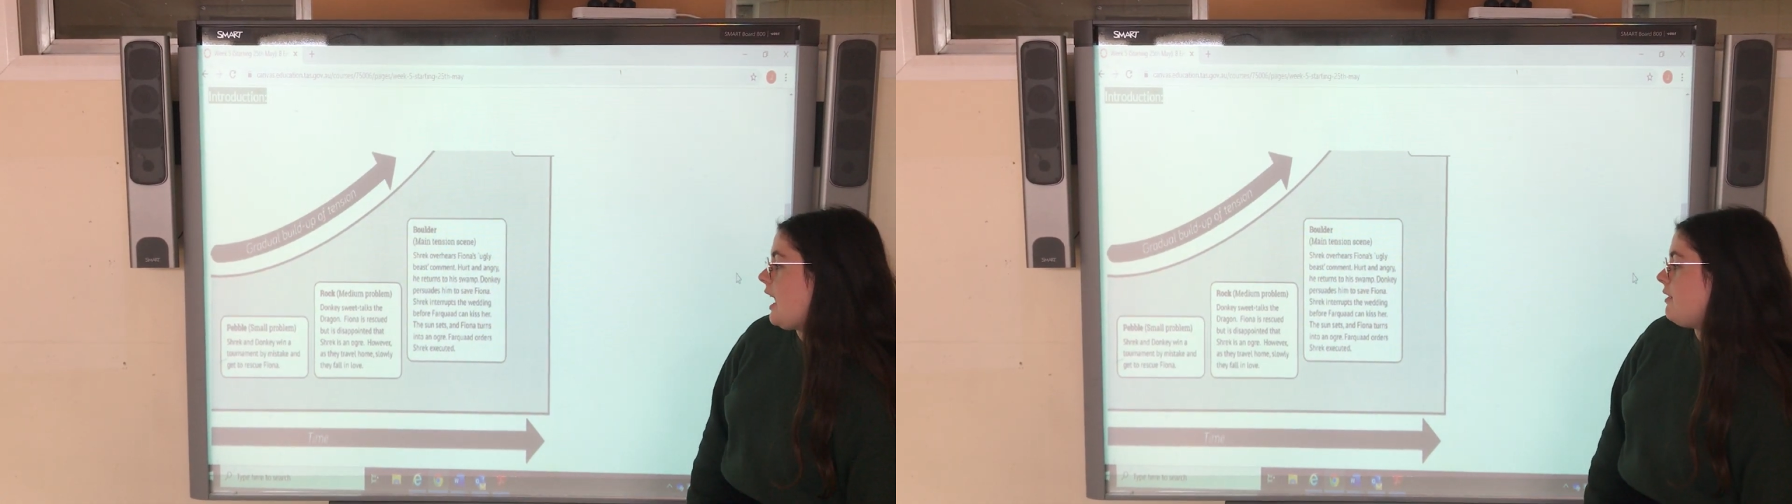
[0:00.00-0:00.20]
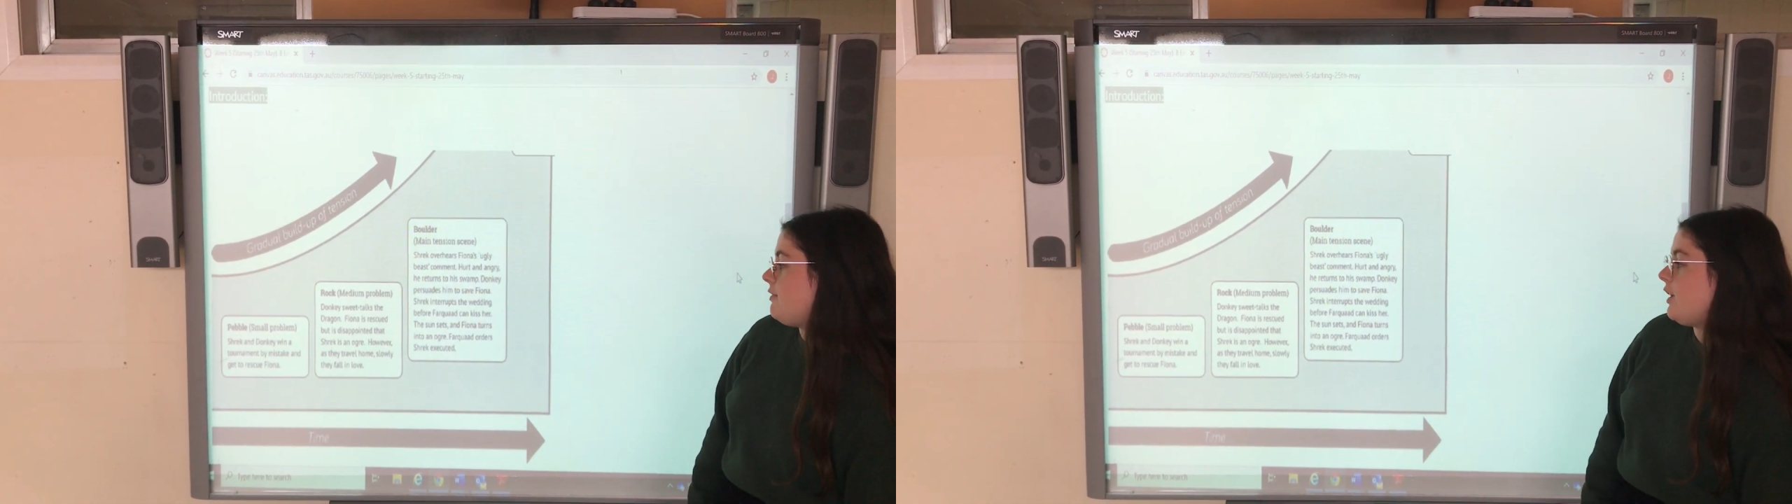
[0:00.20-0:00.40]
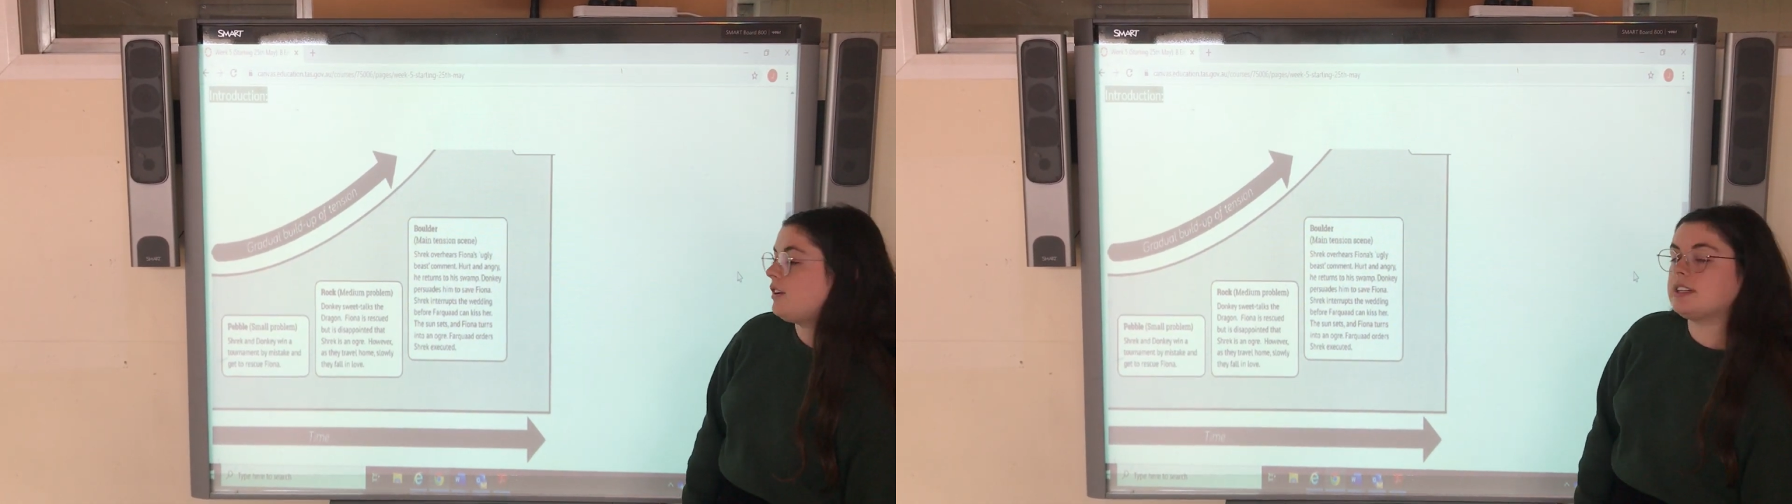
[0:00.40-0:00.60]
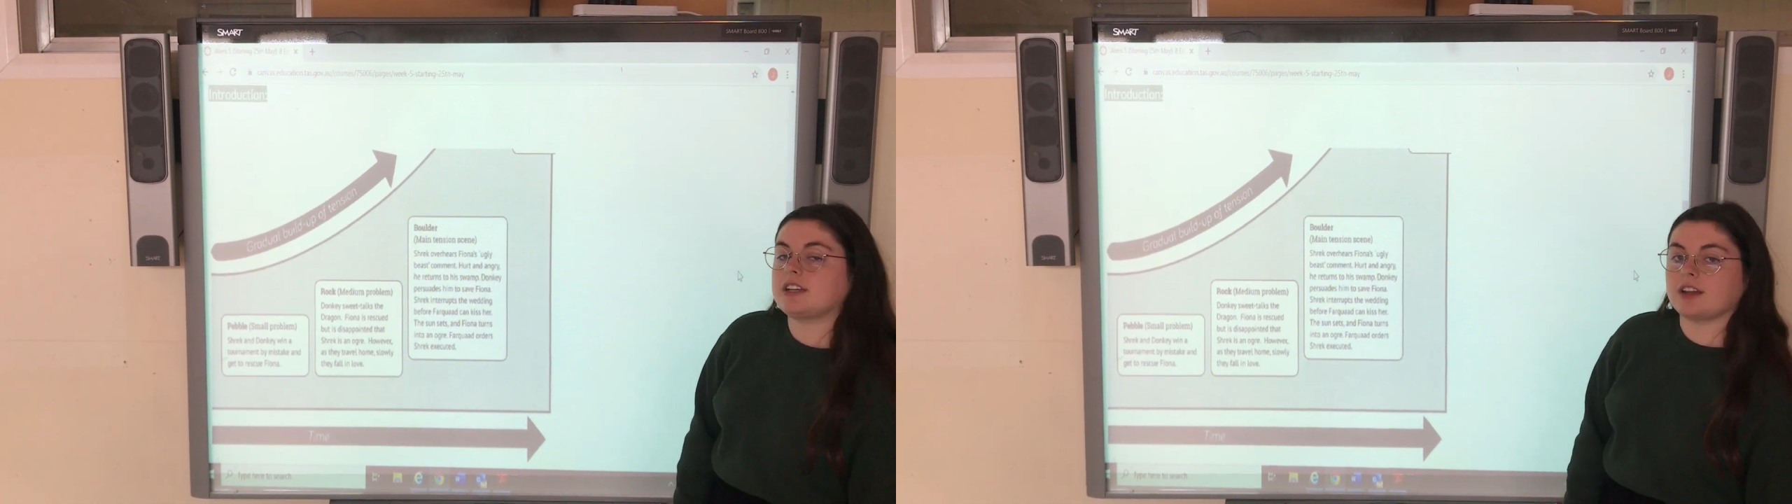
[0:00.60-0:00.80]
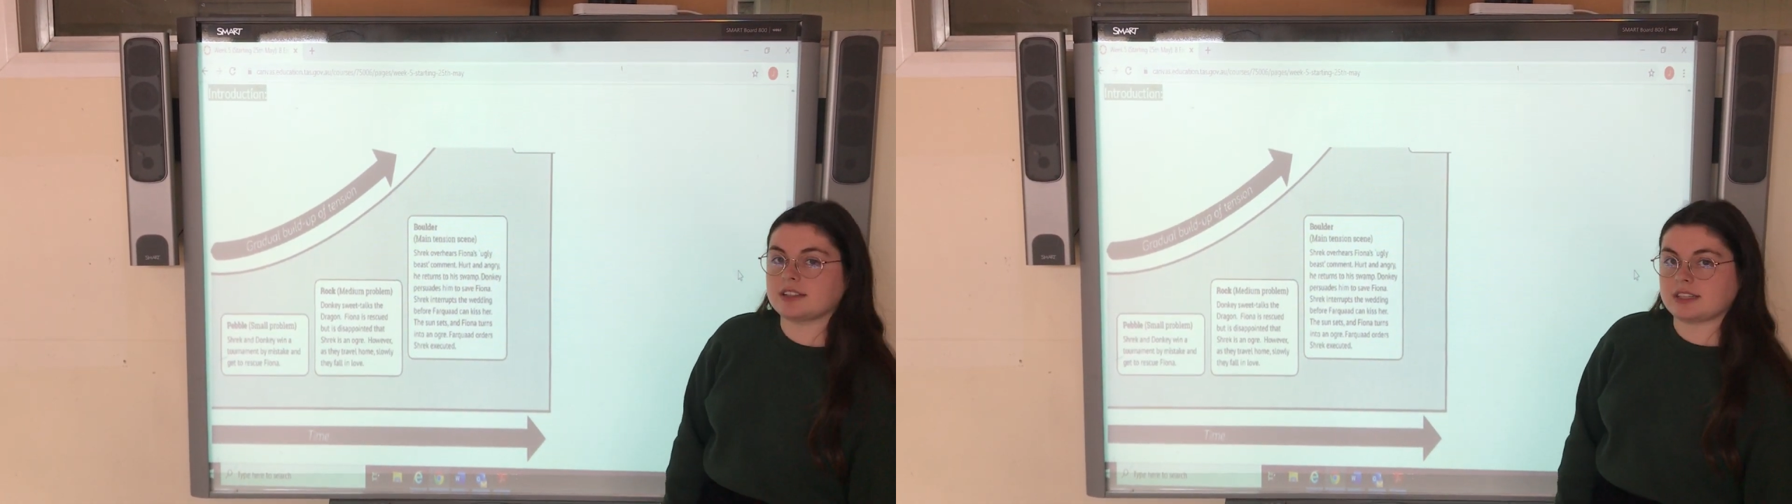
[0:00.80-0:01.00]
and Fiona
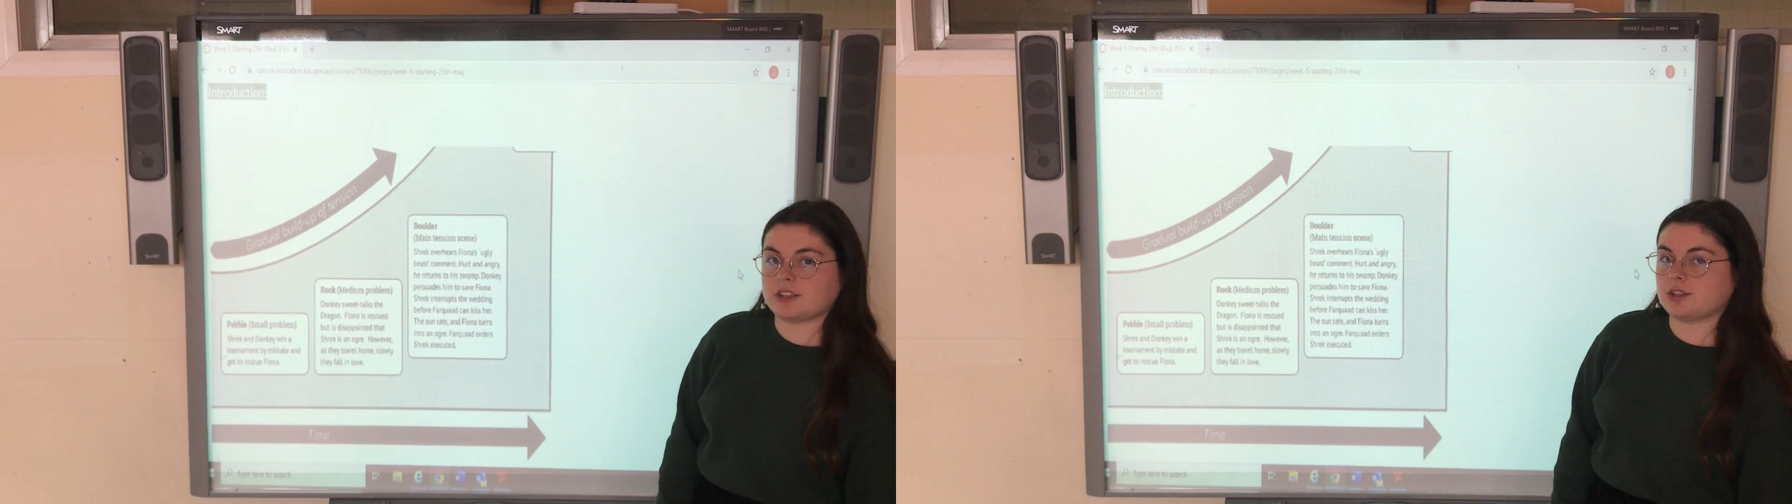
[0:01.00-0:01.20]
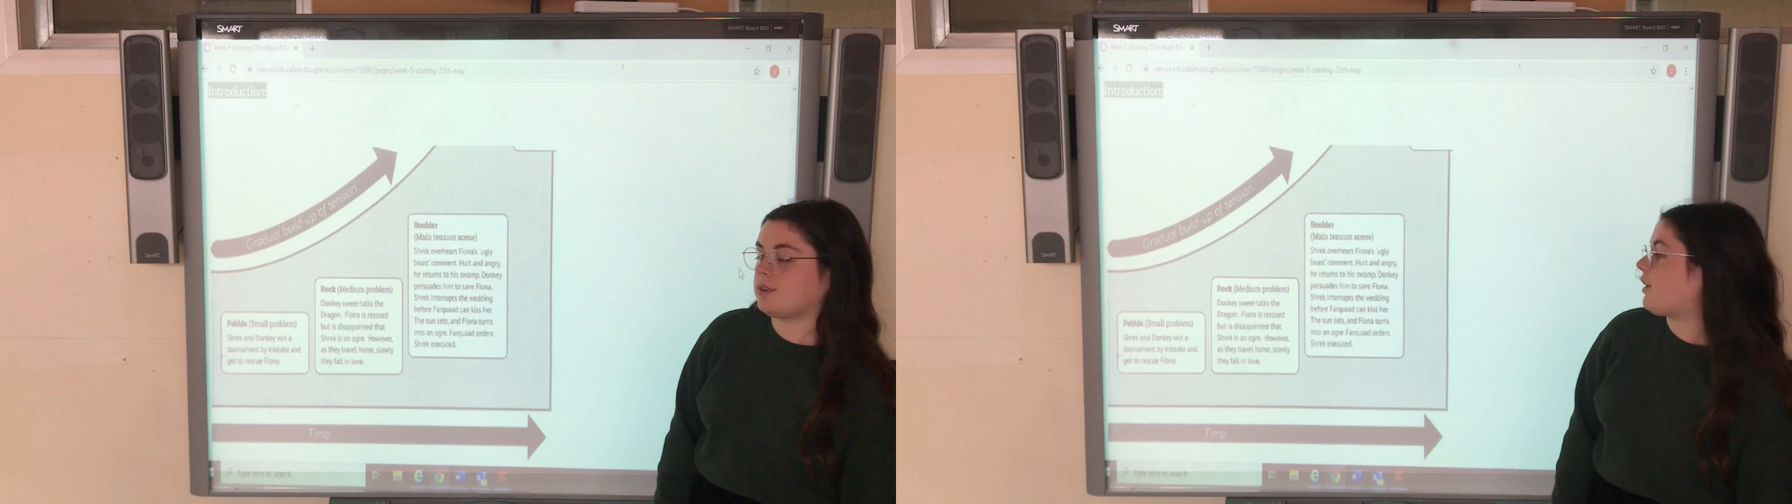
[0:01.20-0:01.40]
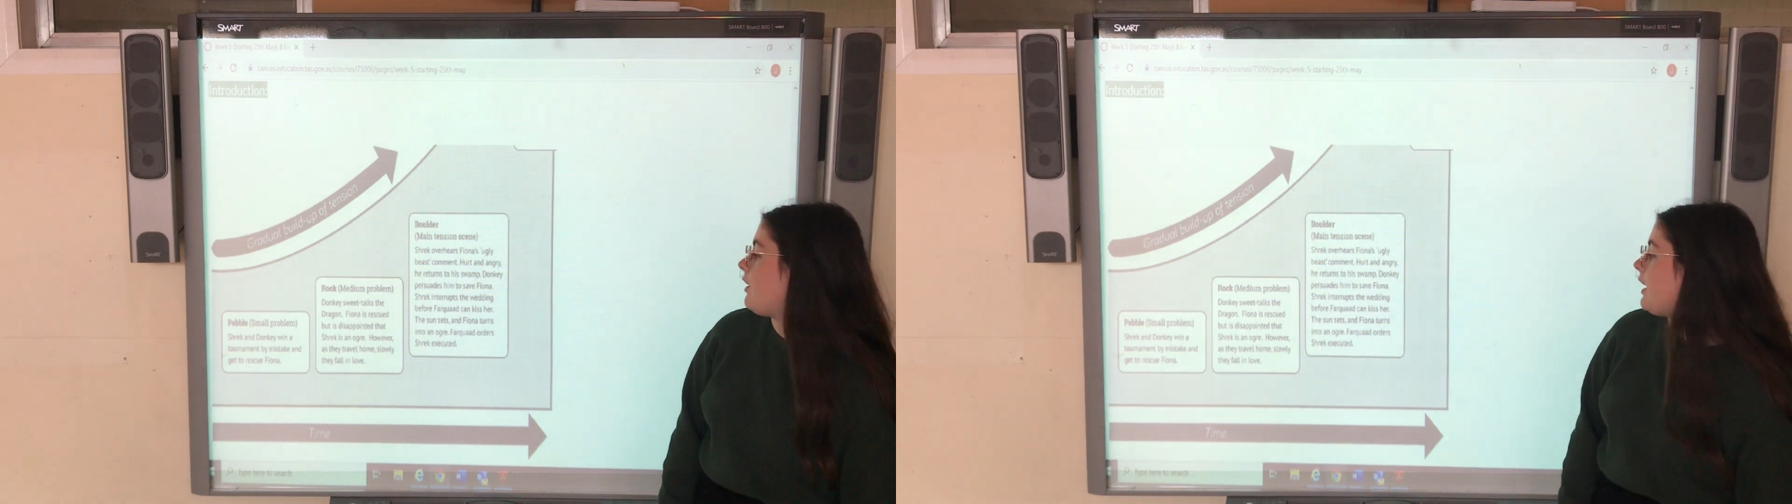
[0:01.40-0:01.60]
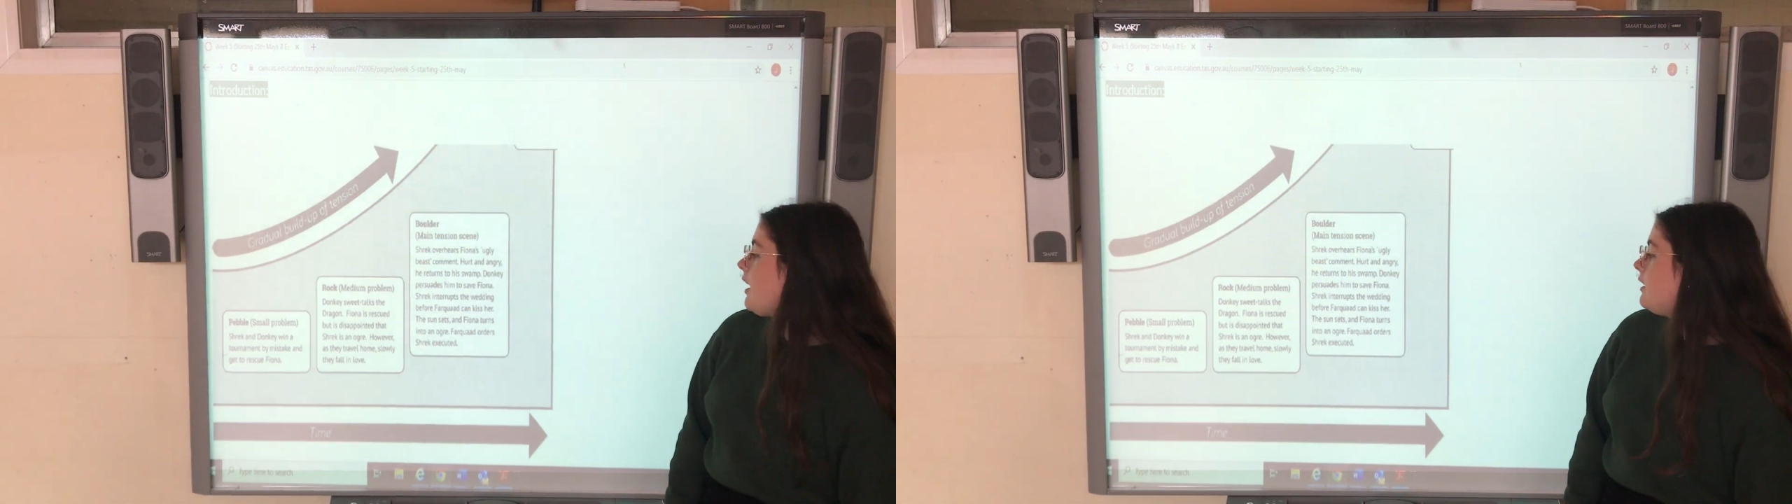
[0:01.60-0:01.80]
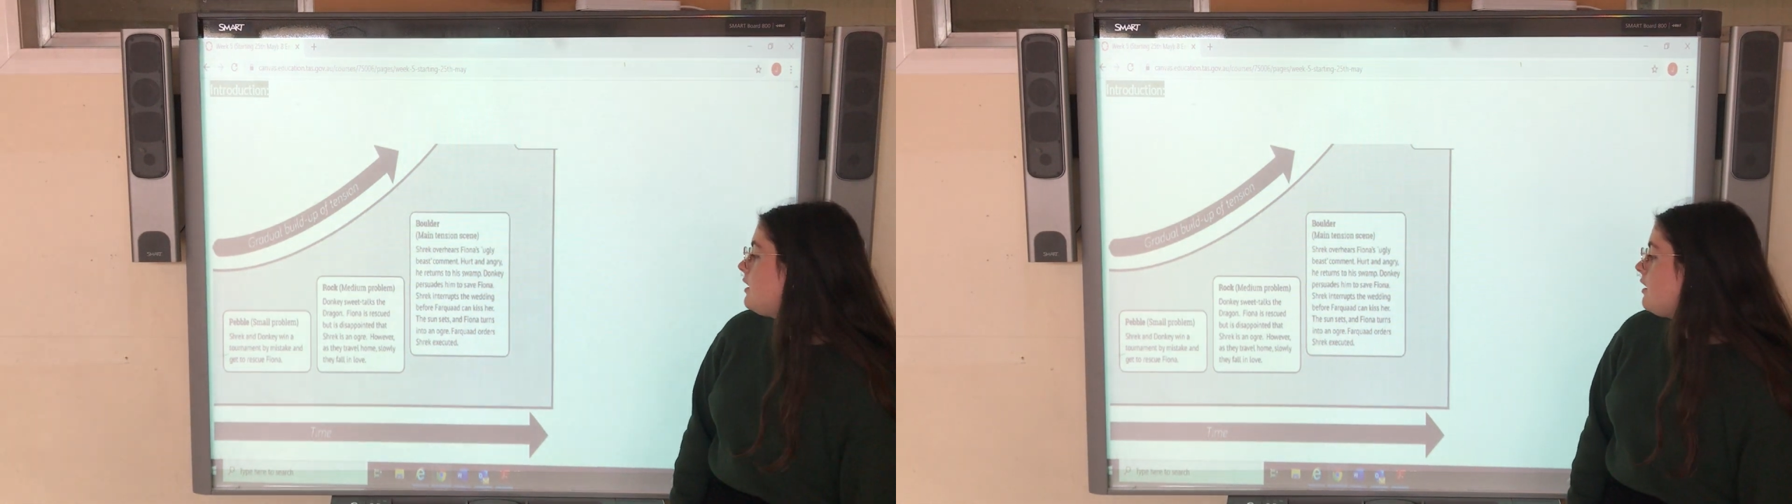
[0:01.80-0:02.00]
turns into an ogre.